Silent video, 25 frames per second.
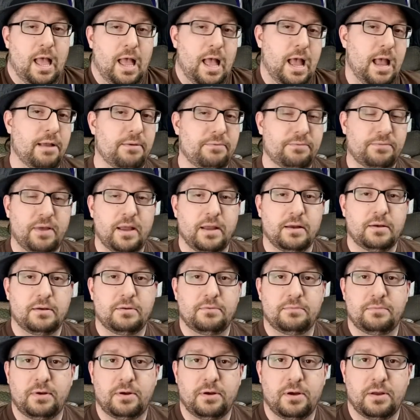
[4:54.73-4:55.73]
I find
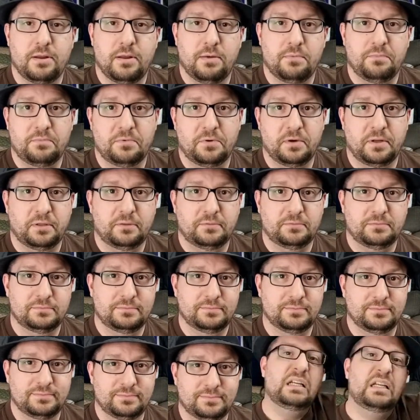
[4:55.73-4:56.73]
it very comforting.
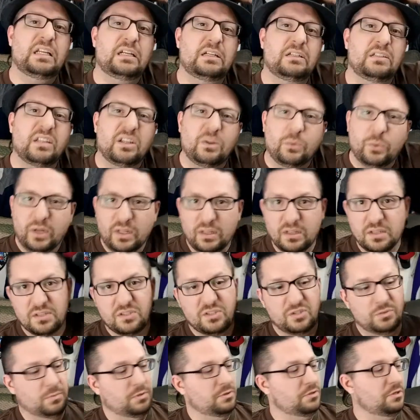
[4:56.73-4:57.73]
I don't really wear this
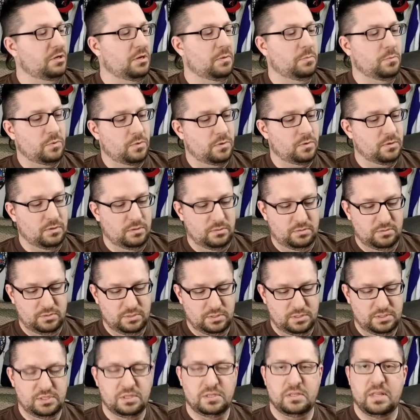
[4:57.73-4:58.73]
too much anymore.
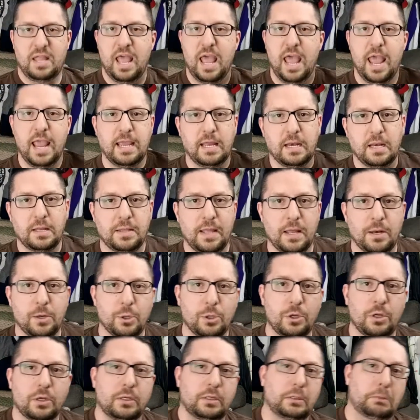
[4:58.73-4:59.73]
It's just hanging on that
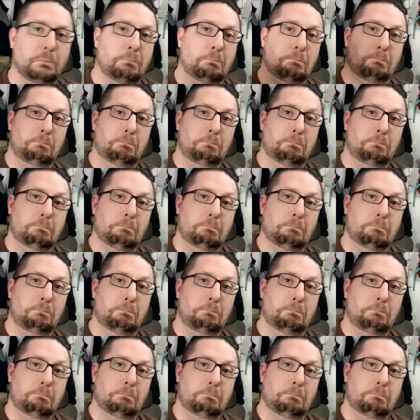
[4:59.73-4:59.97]
hook.